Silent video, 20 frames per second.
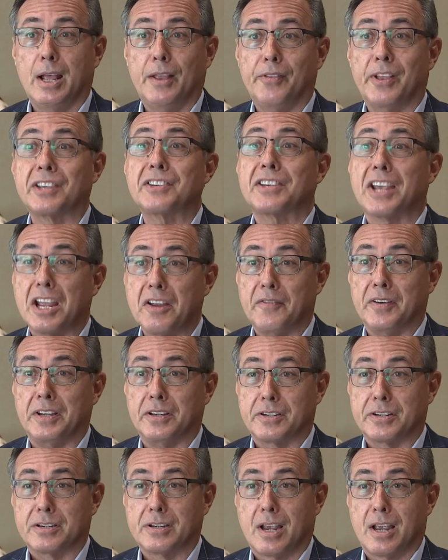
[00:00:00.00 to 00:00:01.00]
the
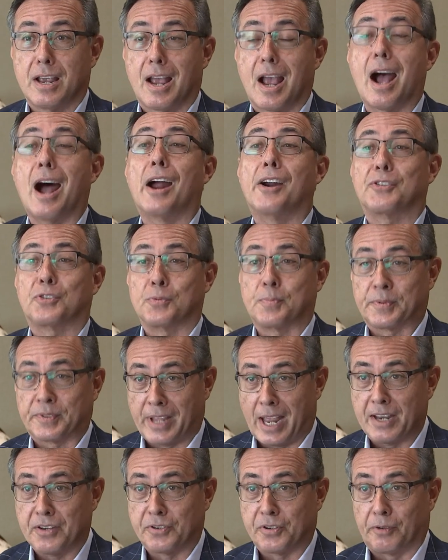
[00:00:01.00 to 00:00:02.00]
savings are
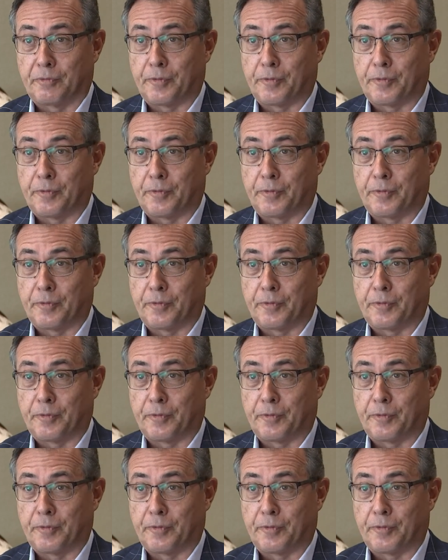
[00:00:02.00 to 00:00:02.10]
substantial